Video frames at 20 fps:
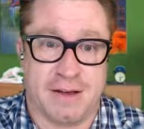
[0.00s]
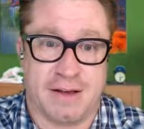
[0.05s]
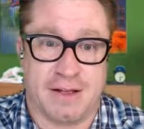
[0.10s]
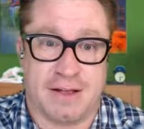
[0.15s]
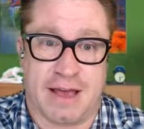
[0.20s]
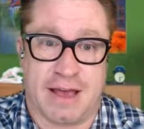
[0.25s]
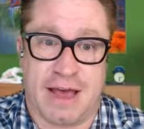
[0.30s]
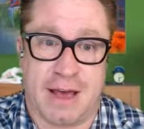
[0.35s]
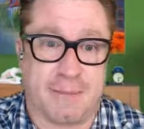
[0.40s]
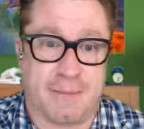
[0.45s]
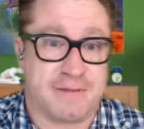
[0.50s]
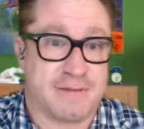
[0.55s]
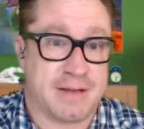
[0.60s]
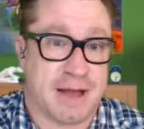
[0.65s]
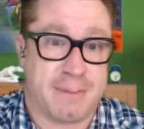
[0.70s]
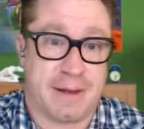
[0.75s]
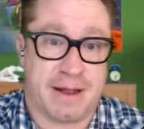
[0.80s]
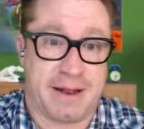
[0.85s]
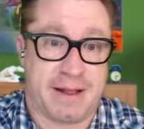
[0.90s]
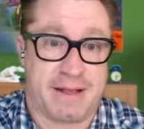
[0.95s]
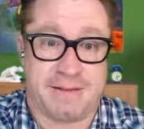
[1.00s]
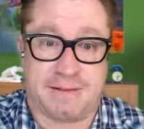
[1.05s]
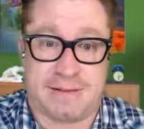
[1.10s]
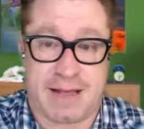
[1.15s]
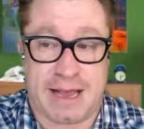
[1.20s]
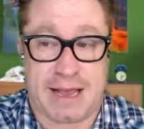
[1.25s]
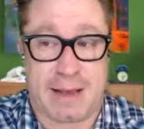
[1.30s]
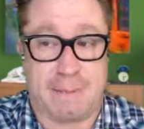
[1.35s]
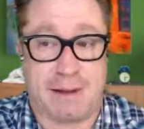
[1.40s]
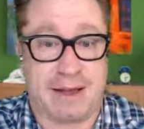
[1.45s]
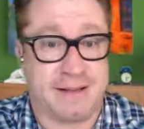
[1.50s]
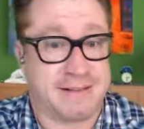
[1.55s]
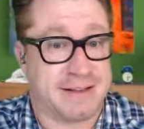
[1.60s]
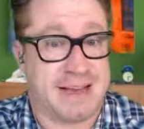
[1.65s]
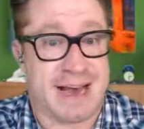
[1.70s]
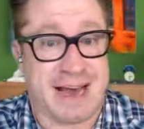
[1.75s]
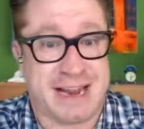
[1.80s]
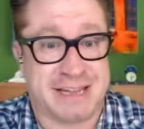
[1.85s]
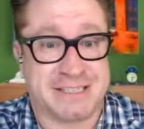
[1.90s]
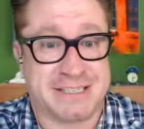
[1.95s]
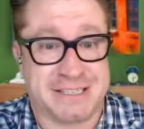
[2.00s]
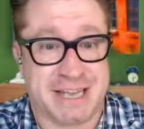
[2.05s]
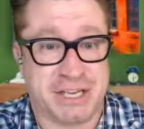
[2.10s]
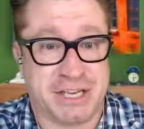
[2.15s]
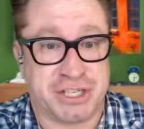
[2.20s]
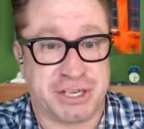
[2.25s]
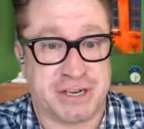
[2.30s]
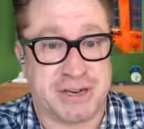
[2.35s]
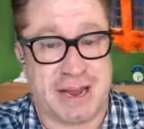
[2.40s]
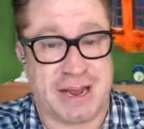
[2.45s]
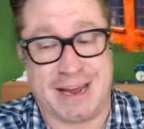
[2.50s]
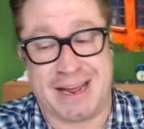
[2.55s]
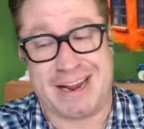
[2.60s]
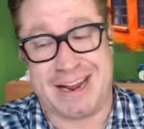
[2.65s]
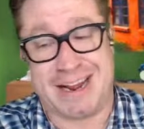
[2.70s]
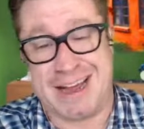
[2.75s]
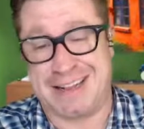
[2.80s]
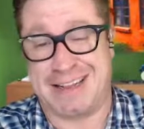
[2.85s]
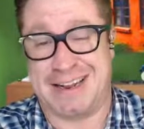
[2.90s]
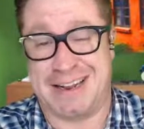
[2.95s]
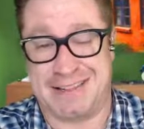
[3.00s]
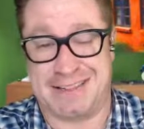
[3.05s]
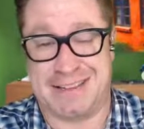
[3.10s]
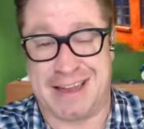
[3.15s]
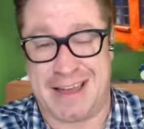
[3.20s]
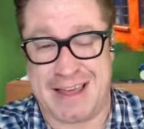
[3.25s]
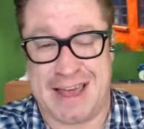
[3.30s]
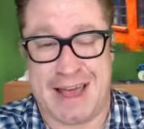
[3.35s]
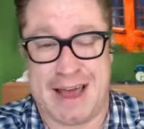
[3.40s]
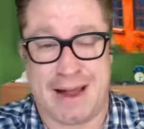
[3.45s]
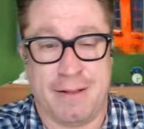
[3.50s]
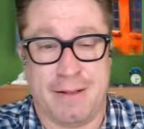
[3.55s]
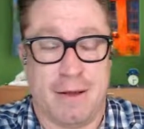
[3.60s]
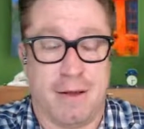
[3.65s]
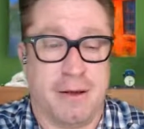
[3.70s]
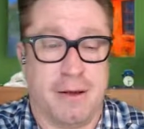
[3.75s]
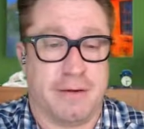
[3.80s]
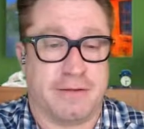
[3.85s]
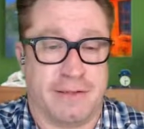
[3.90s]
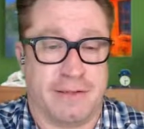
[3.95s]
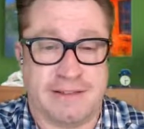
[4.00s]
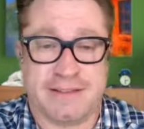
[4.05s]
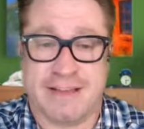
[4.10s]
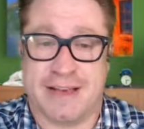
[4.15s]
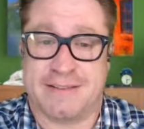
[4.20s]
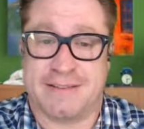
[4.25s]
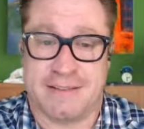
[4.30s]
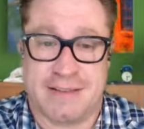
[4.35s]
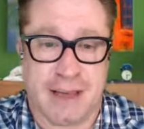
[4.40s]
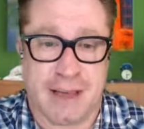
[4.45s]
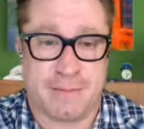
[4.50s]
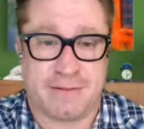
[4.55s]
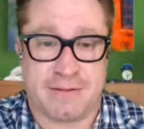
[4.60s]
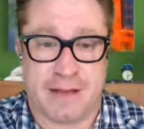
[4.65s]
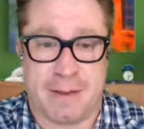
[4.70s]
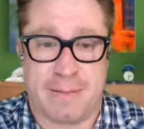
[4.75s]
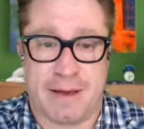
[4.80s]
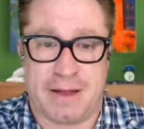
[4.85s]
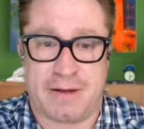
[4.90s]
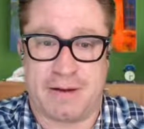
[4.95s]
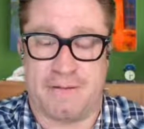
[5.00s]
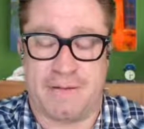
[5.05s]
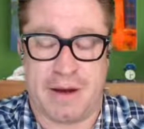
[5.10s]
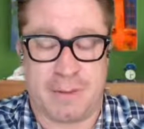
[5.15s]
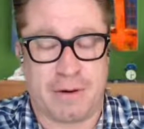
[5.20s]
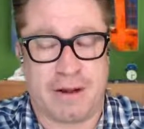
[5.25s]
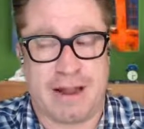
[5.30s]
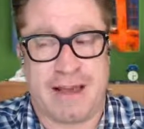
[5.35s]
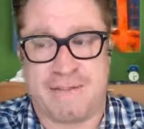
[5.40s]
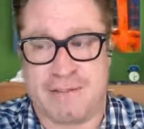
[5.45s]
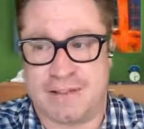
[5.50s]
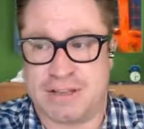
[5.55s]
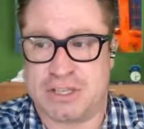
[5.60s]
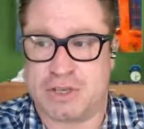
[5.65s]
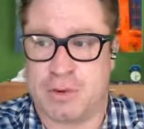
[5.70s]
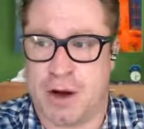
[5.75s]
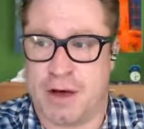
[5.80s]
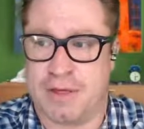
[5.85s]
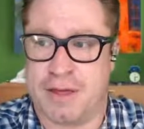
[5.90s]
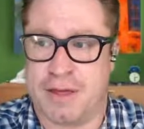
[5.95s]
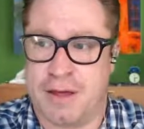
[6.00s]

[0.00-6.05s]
The Hemp Summit is taking place in College Station. I neglected to say that. So the Texas Hemp Summit, November 11th and 12th,